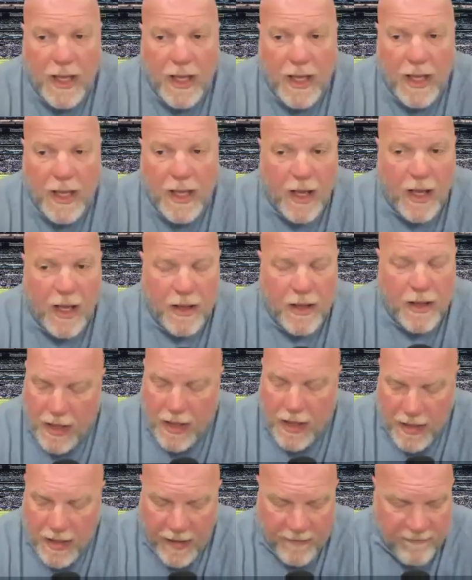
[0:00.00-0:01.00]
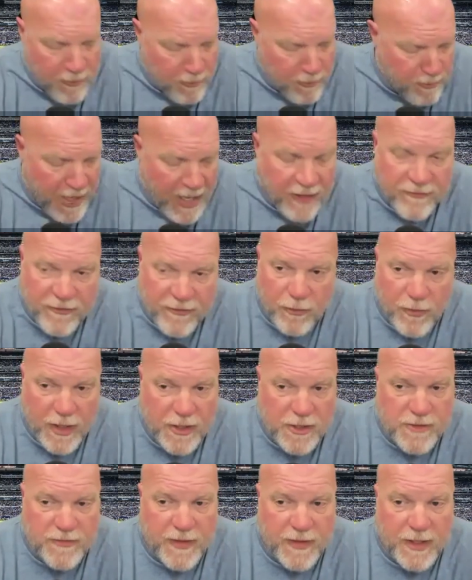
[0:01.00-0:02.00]
I I feel bad for
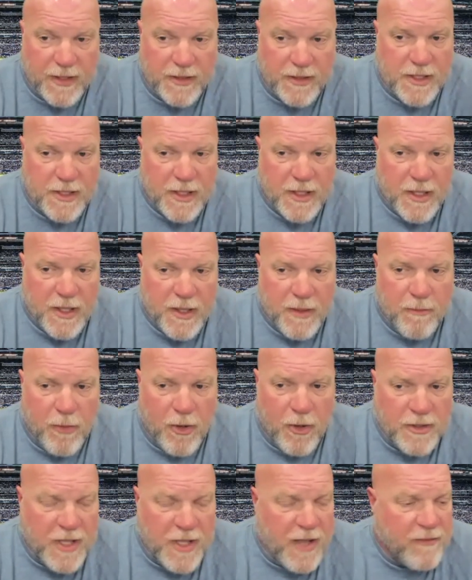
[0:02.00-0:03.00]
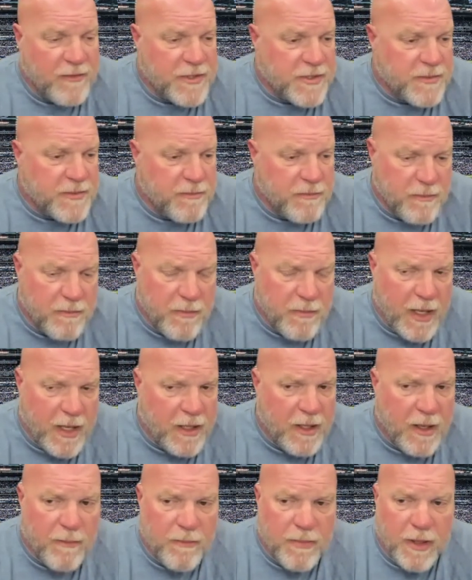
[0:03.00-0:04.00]
Raiders fans. Mark Davis may
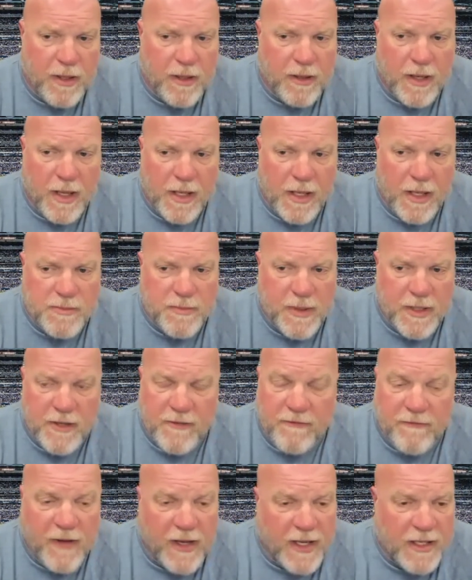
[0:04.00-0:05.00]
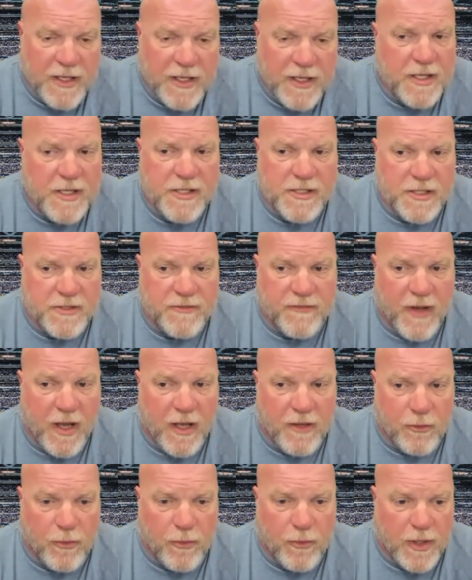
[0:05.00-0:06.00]
end up being as big a fucking it is as
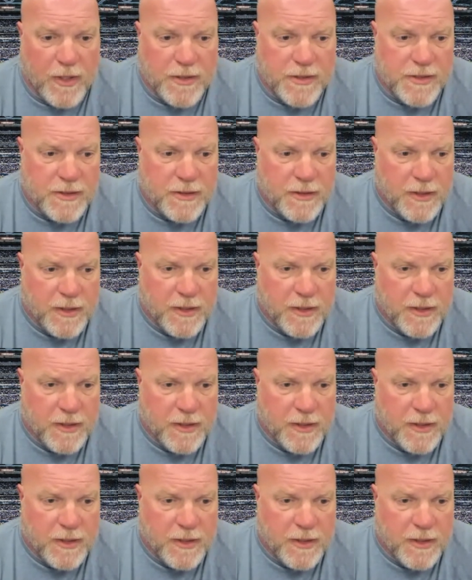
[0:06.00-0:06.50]
father was.